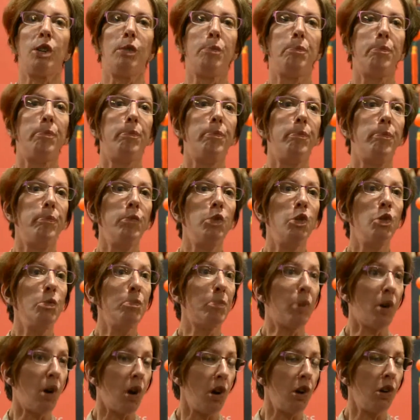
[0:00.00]
a new
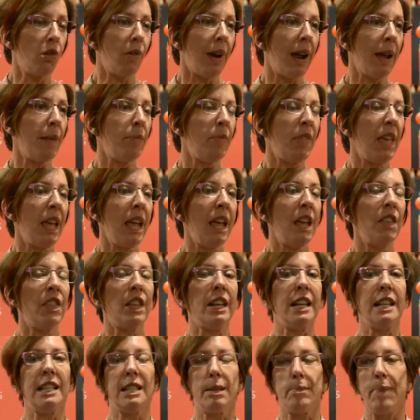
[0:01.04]
program there that
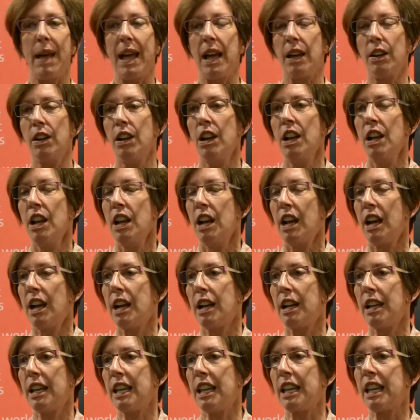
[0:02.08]
is about
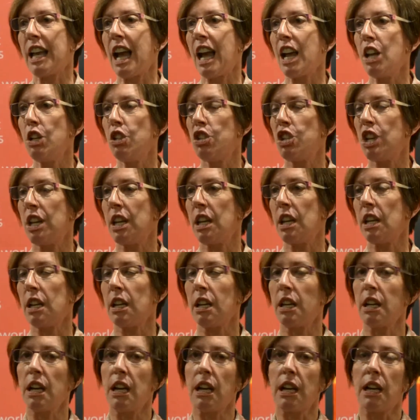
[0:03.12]
uh, engaging
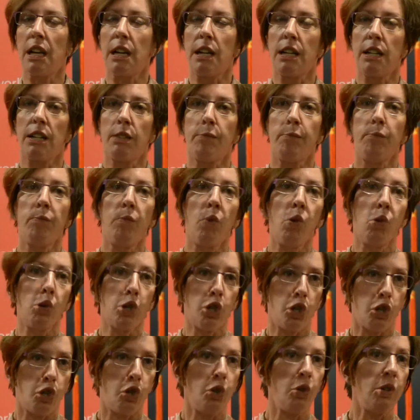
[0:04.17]
uh, more
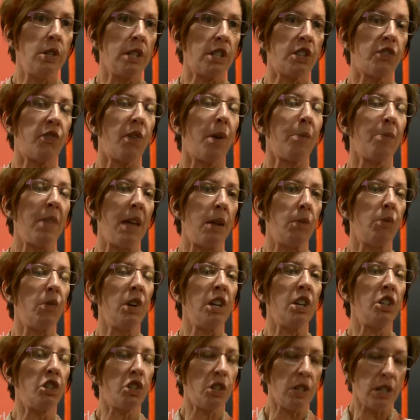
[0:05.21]
students from that
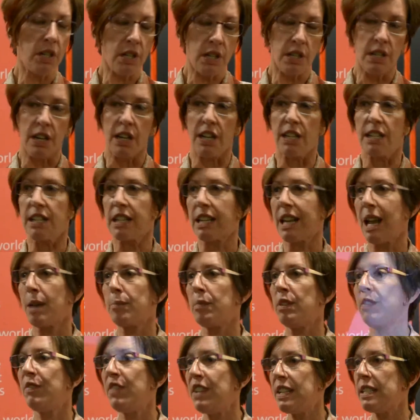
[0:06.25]
region uh, to come
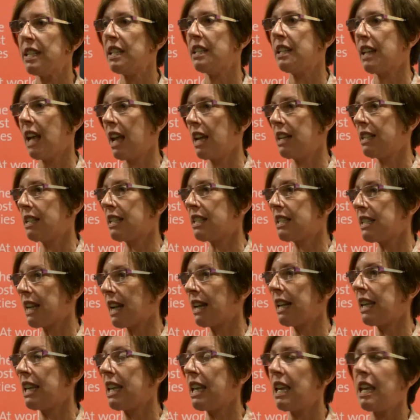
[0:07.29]
and visit and
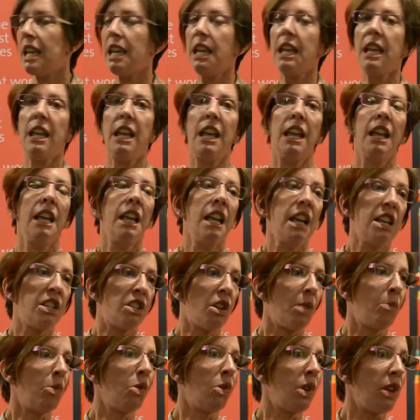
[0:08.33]
study here.
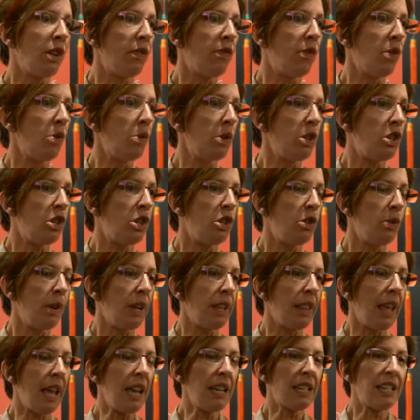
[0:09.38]
So I'm looking forward to
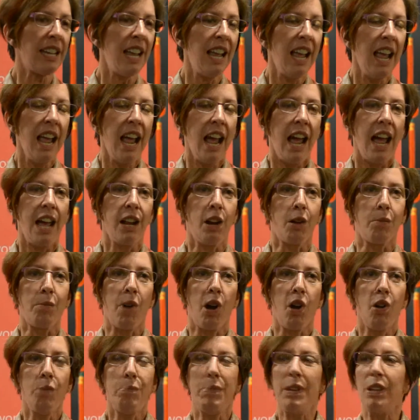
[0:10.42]
doing that. And I'm
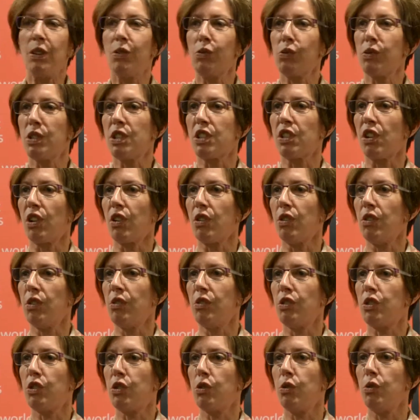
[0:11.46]
hoping also
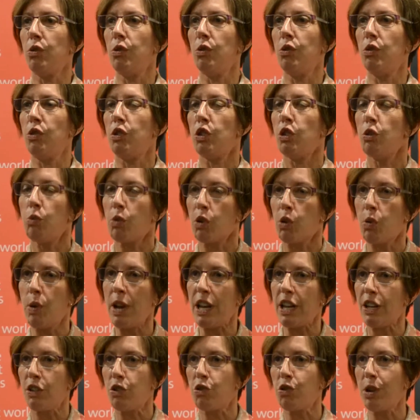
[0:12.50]
to, to do a quick
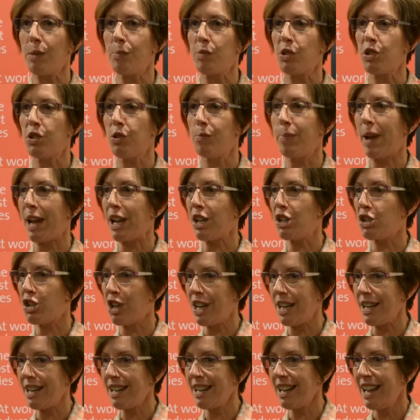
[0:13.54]
trip to
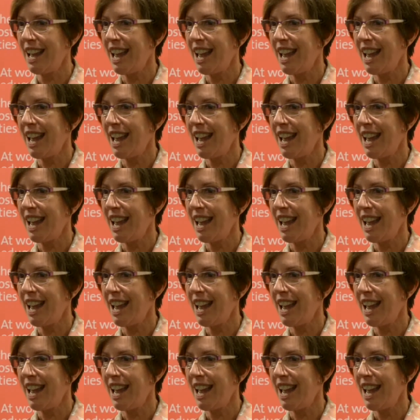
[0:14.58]
Beijing